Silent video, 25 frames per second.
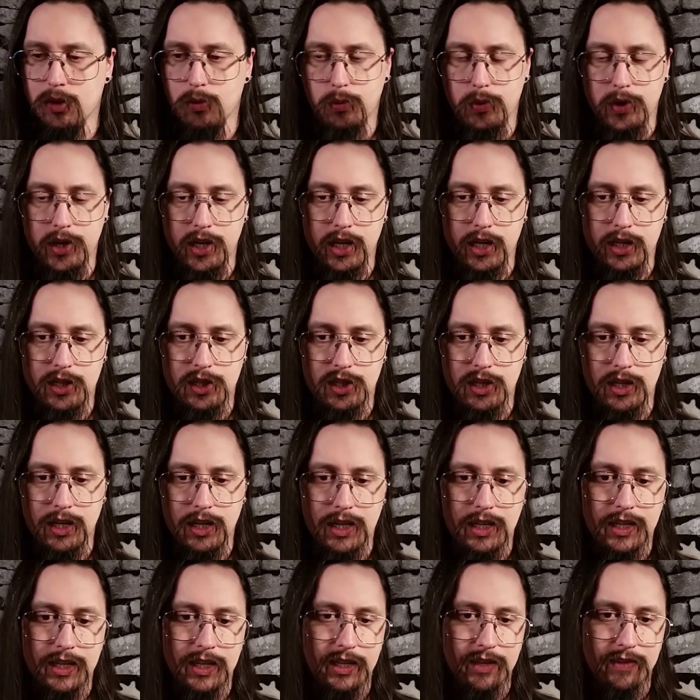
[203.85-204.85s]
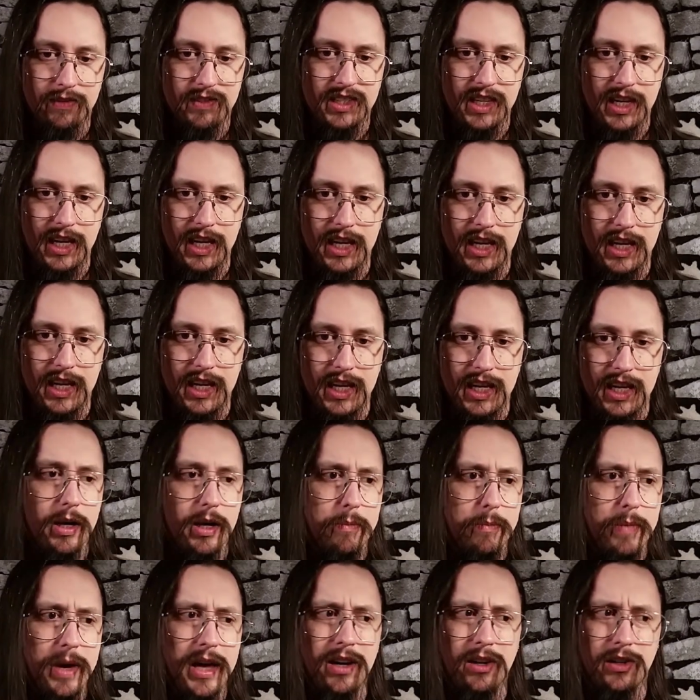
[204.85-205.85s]
which gives
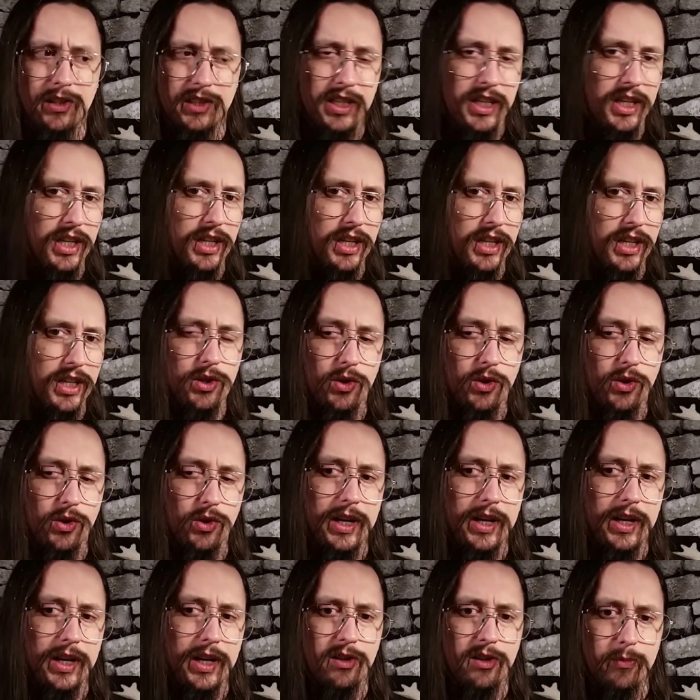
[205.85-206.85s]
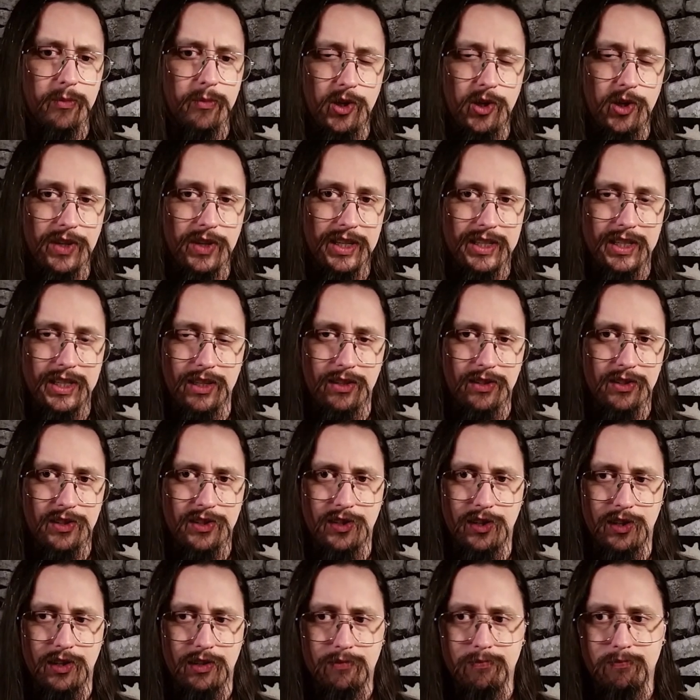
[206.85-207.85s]
a penalty to an attribute until
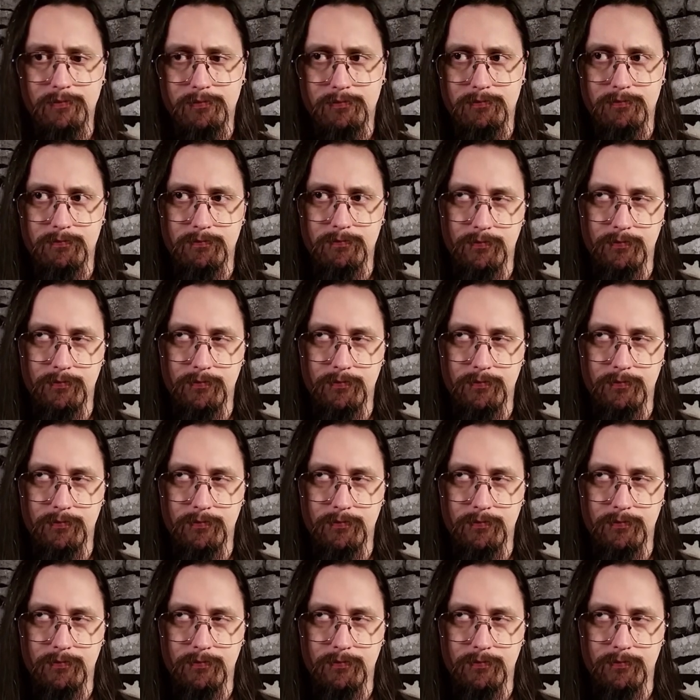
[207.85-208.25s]
certain